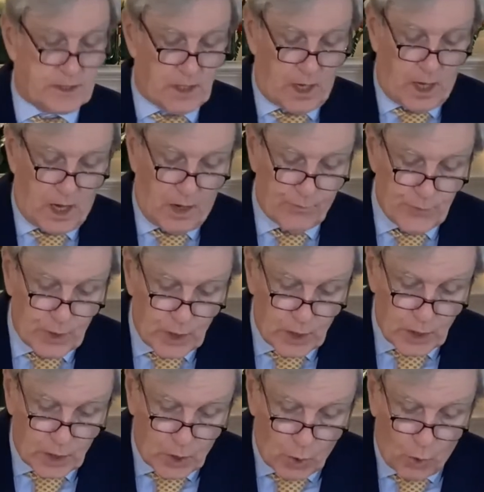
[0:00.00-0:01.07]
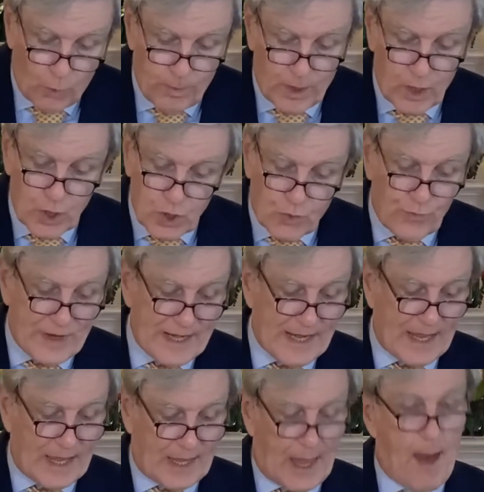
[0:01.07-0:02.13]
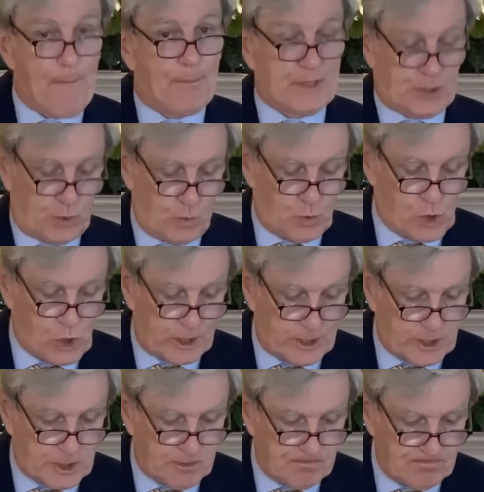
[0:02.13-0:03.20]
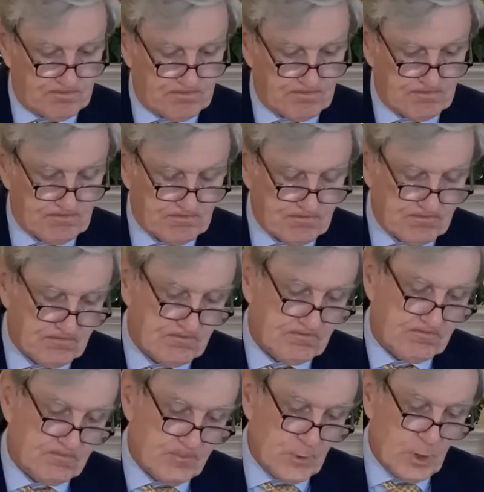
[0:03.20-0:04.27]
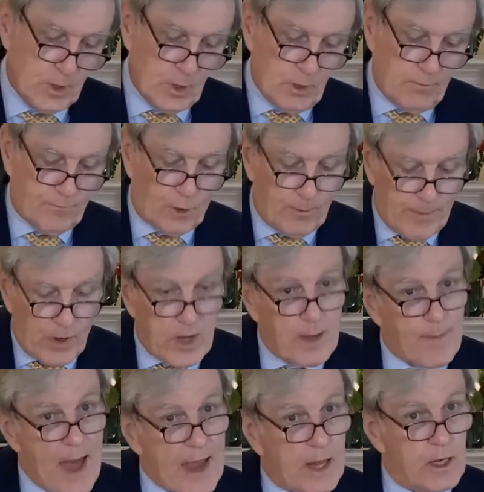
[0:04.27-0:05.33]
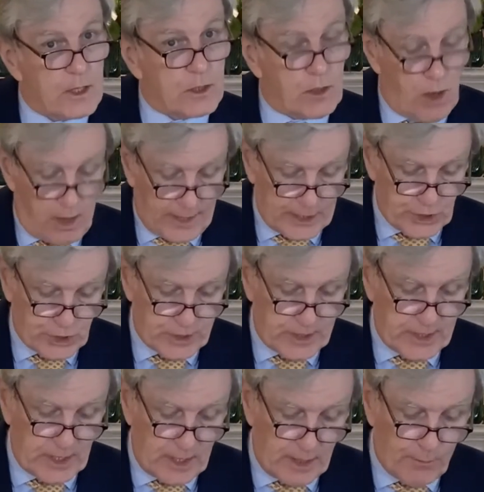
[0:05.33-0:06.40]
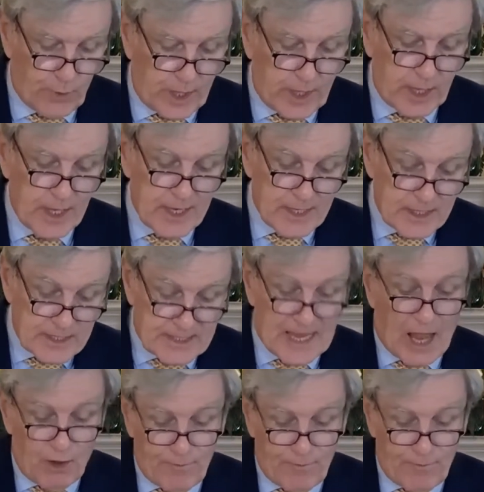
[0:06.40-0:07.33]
of the Global Greening Campus Awards. For Mary Immaculate College in Limerick, Salve